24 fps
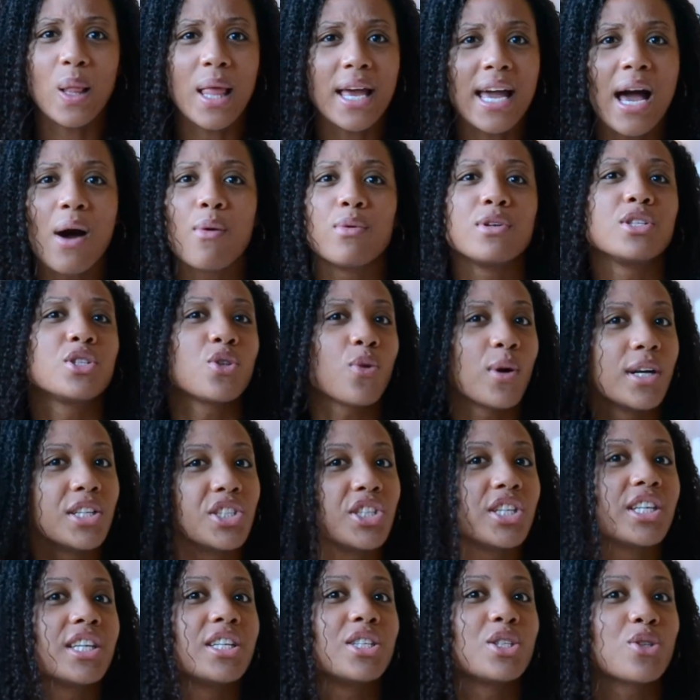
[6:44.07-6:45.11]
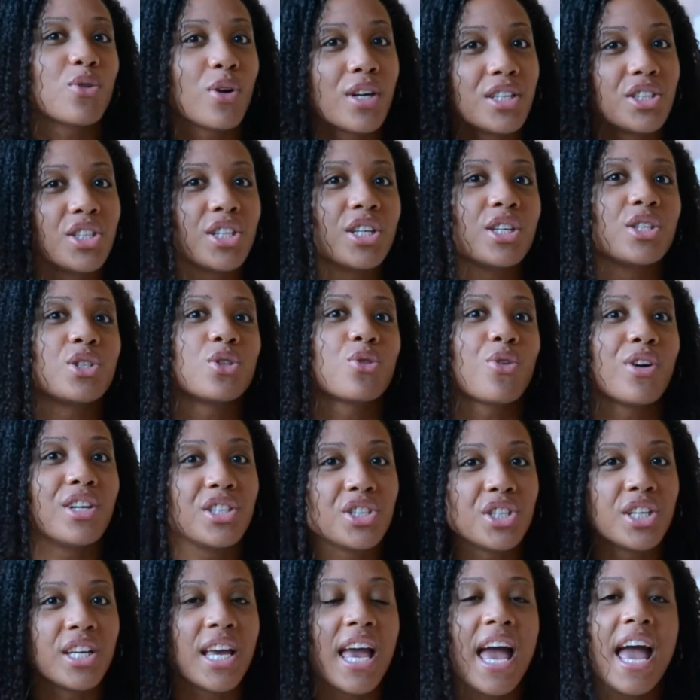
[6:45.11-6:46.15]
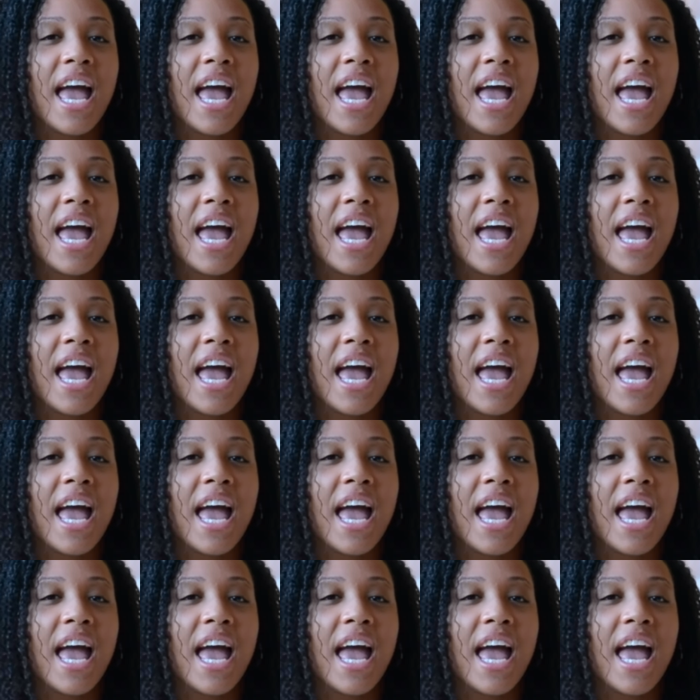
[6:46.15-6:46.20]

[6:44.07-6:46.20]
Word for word: Like I was scrunching and scrunching and scrunching